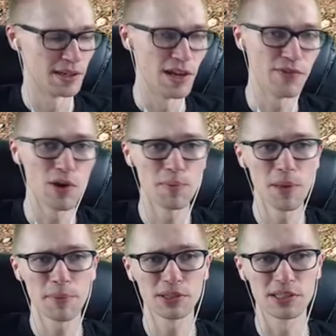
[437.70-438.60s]
If you open
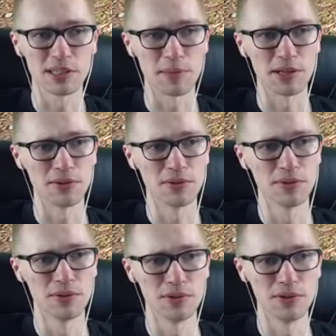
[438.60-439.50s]
up your skill
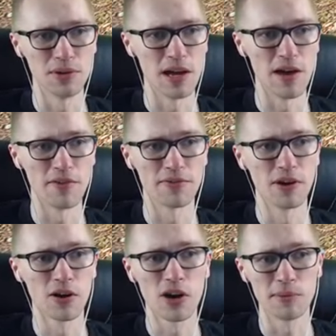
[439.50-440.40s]
menu, you have
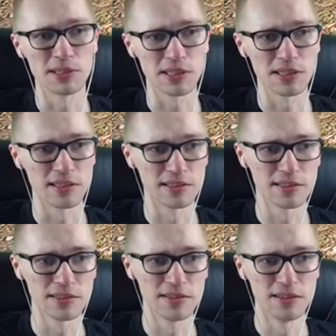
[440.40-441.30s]
common skills,
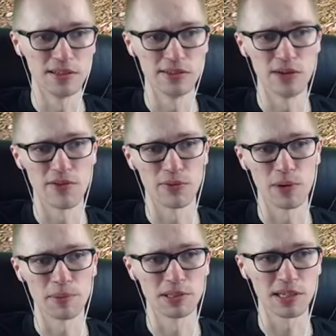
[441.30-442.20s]
you have
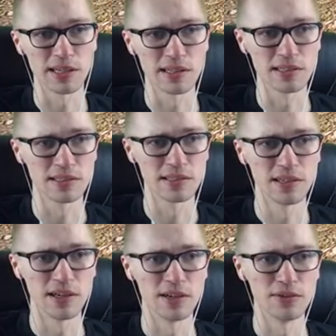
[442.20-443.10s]
weapon skills,
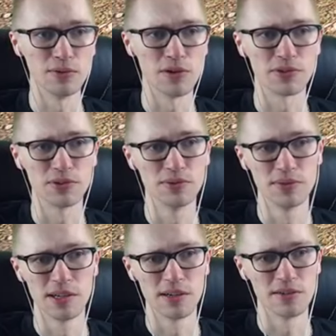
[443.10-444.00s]
you have
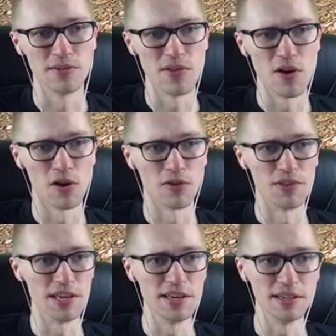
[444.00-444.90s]
all of
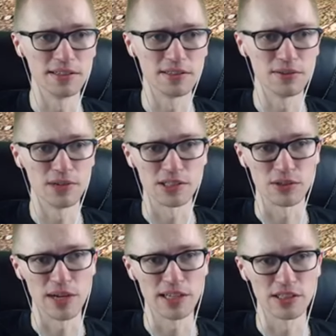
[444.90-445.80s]
these,
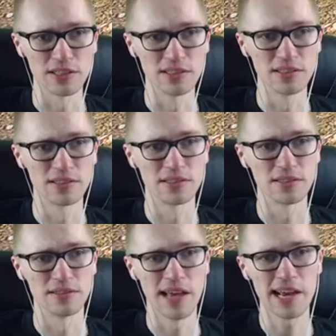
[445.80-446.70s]
restorations,
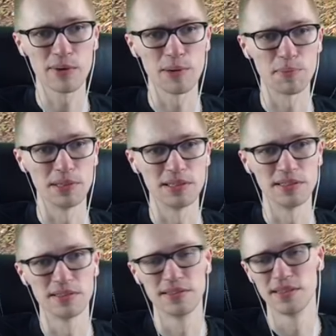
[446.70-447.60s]

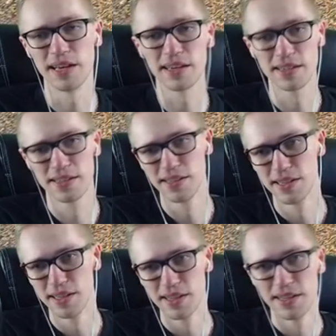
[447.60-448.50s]
equipment, like,
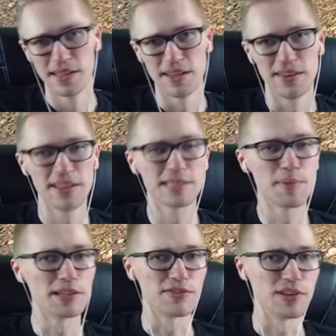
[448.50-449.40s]
there's a
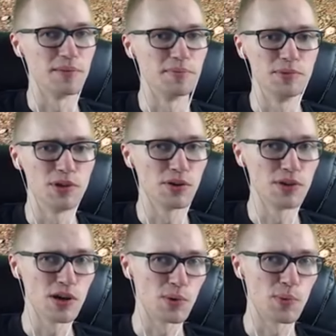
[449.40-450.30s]
bunch of them. You don't
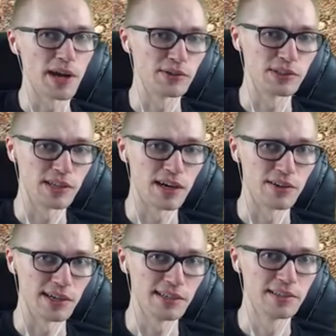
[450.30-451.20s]
know where to start,
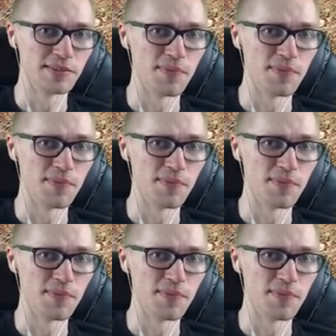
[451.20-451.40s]
right?